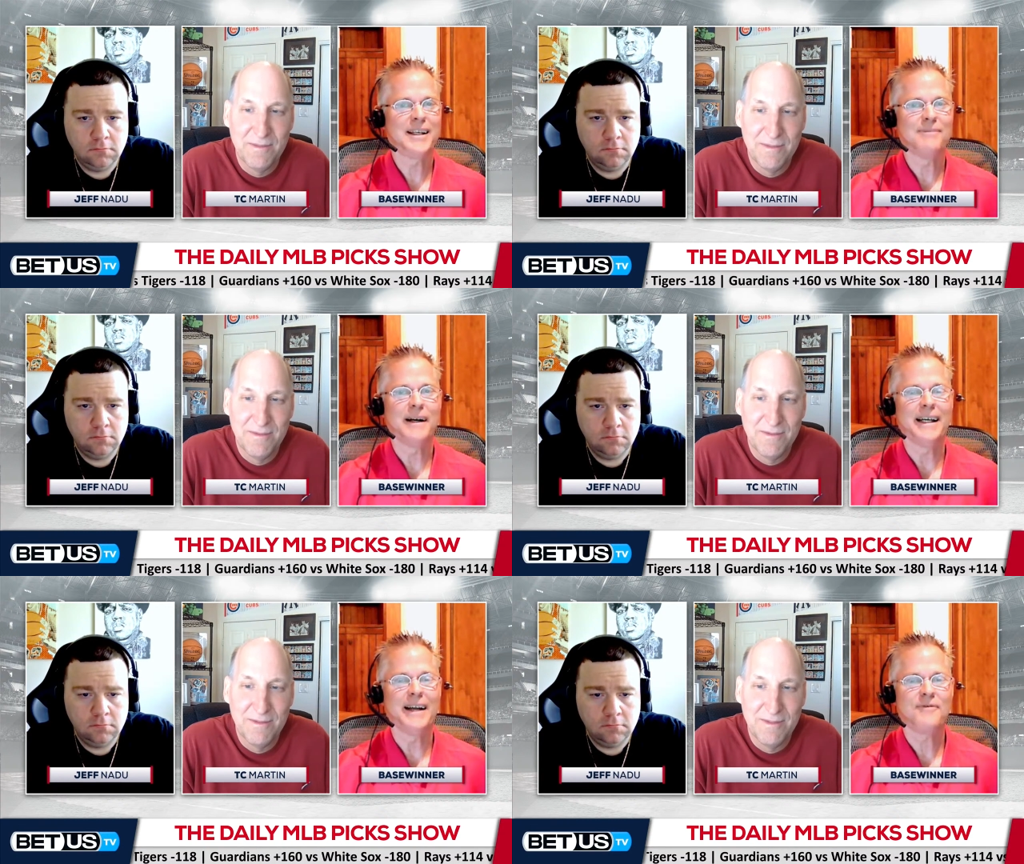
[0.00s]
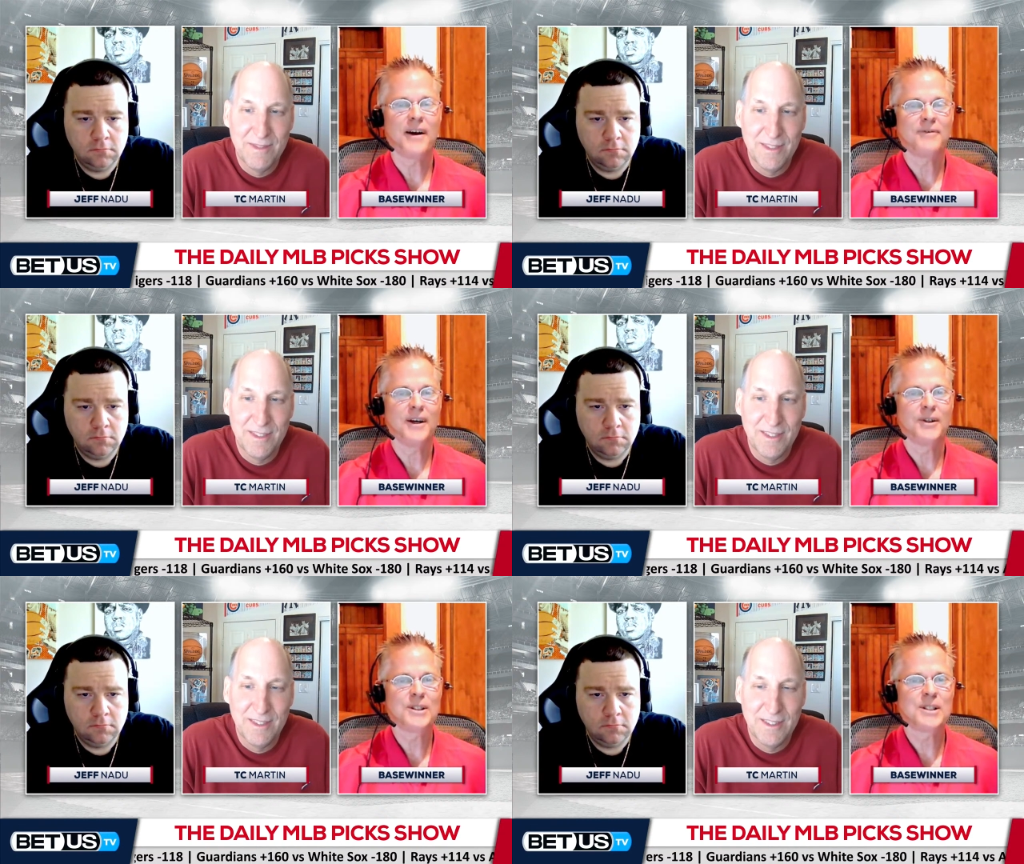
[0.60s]
Speaker 1: friend of mine. I've
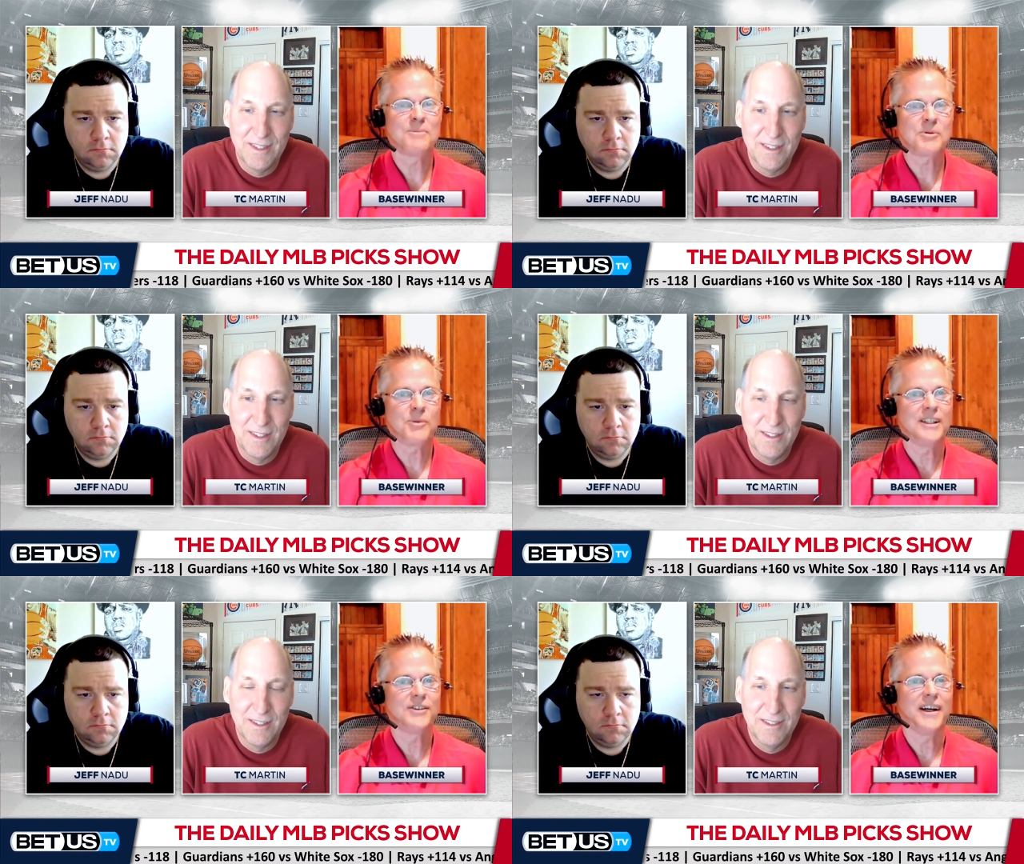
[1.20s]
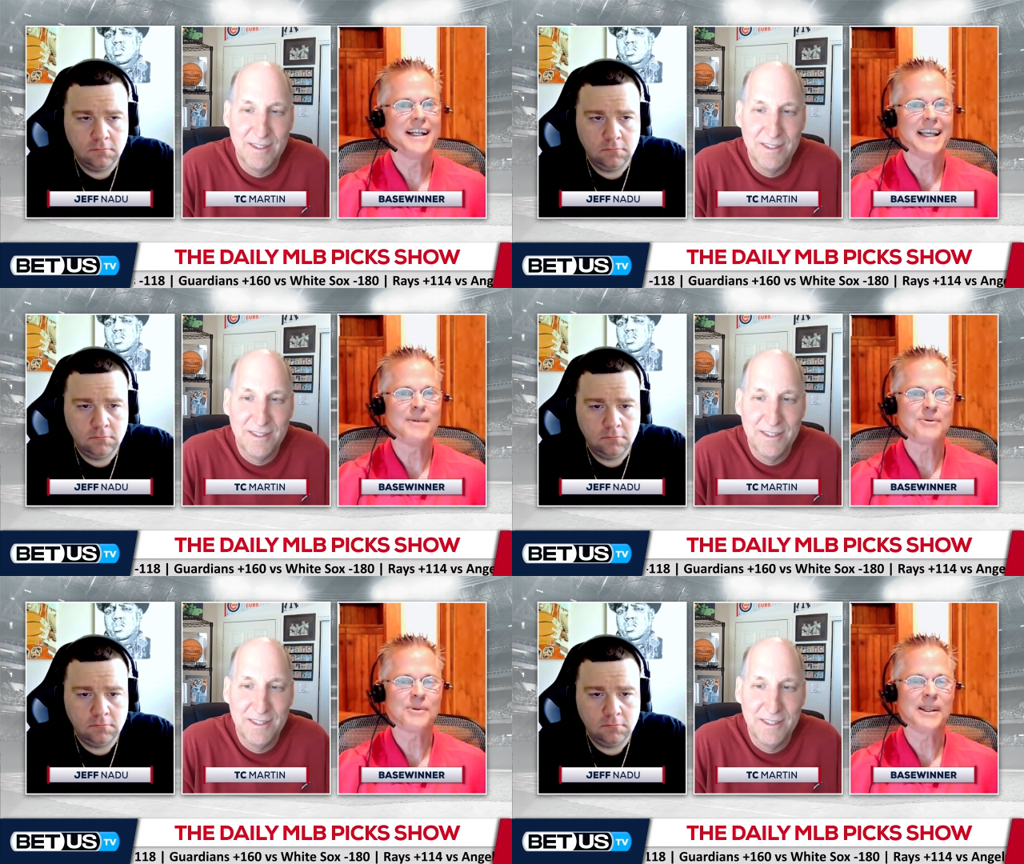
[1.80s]
gotten some spring
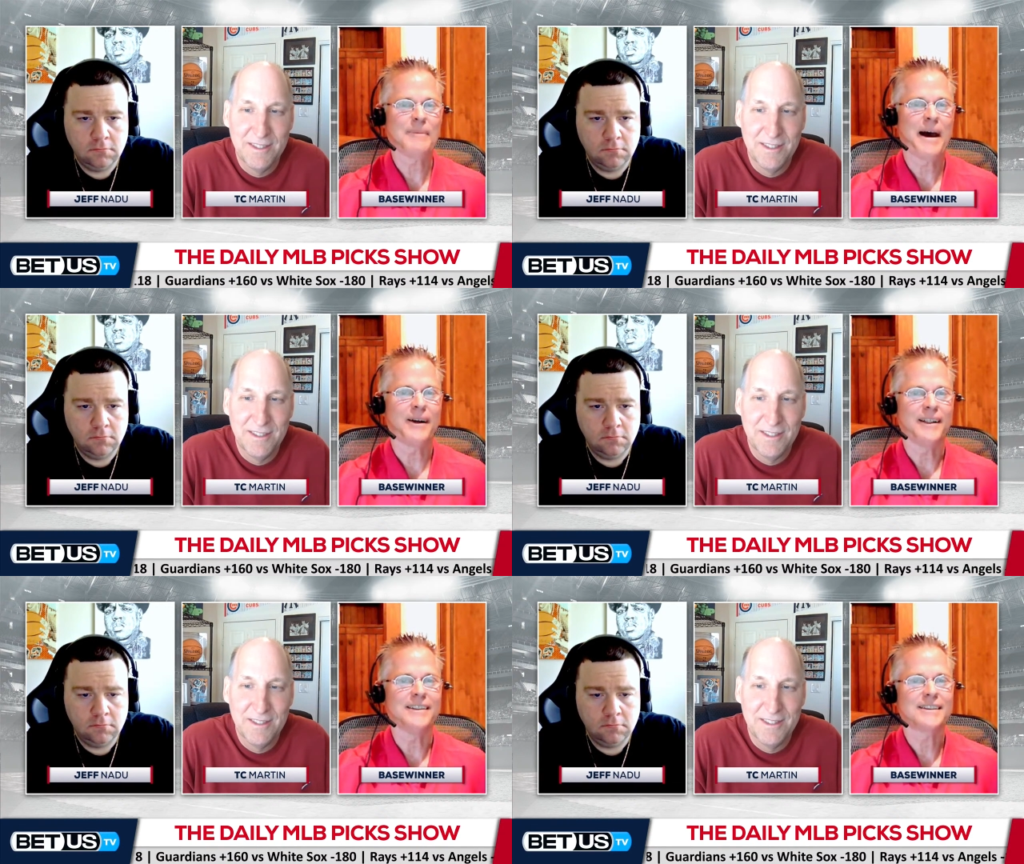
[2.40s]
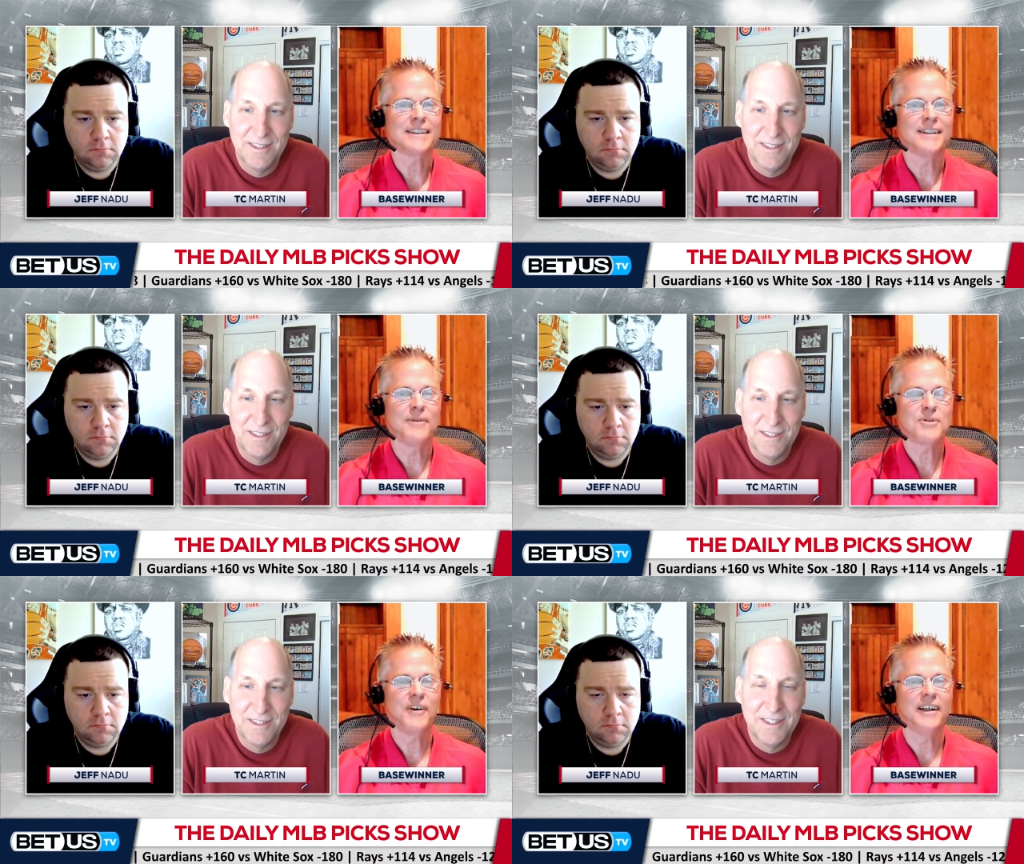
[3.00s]
training games with him out here,
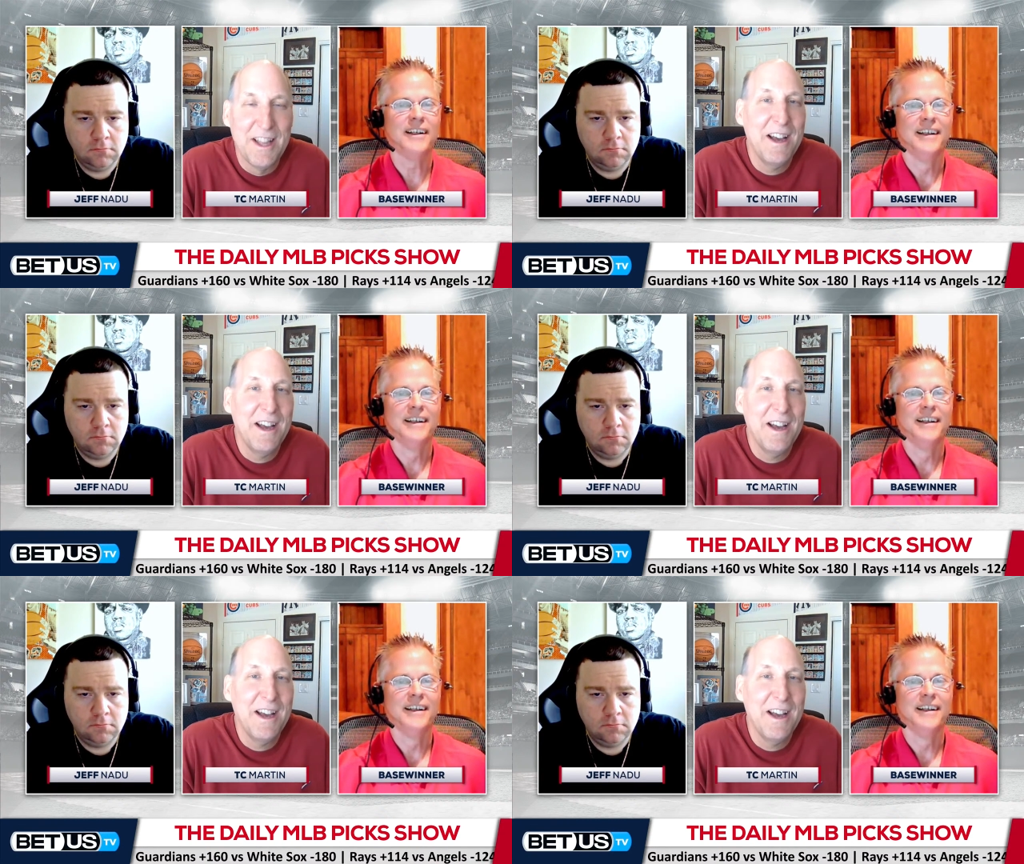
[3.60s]
so it was fun.